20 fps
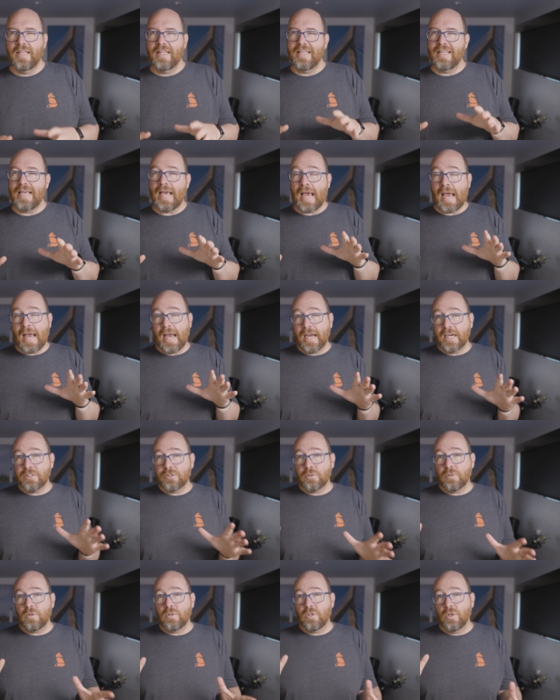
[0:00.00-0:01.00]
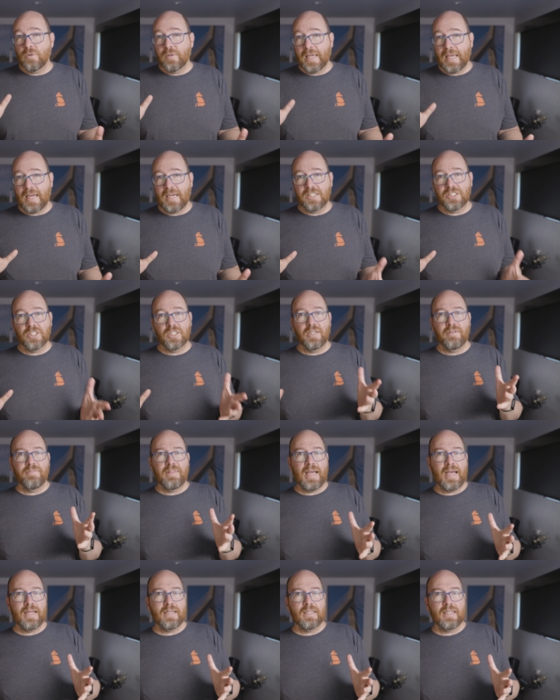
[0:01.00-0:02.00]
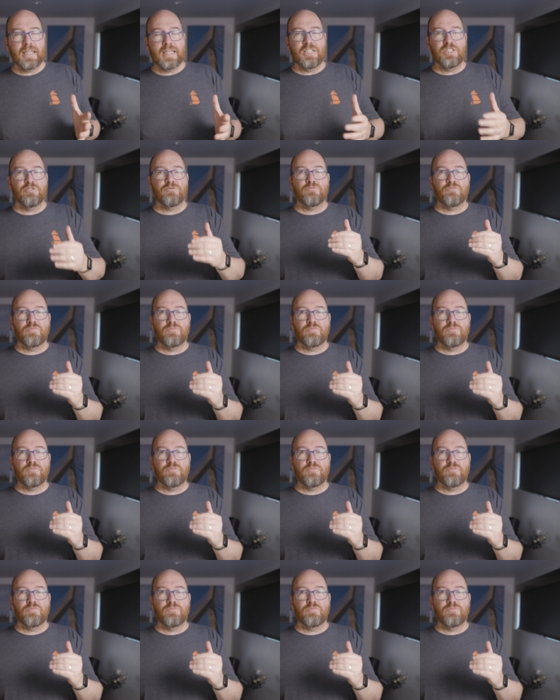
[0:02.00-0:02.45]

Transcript: The actual location of that is